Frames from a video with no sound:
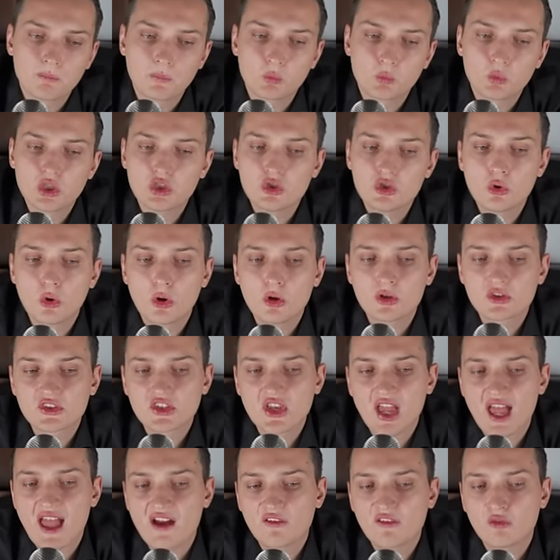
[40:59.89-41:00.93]
We do also
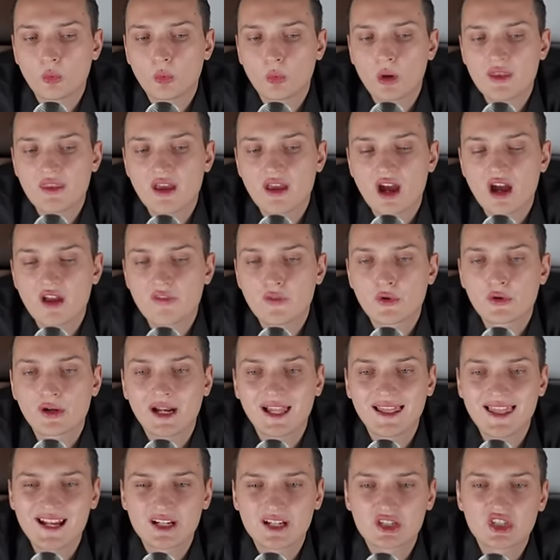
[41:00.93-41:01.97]
have one other
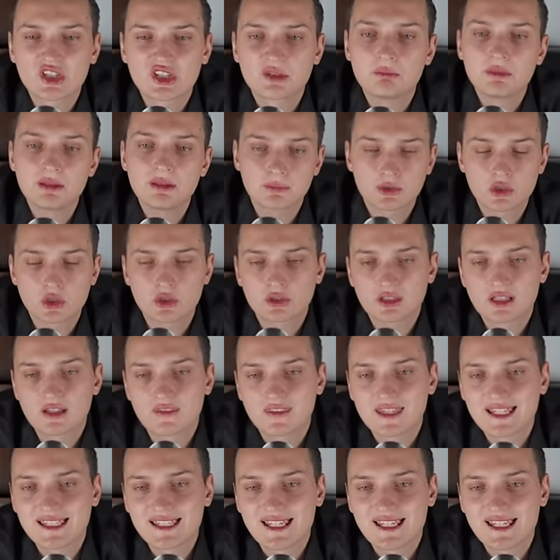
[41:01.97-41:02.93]
election meme token that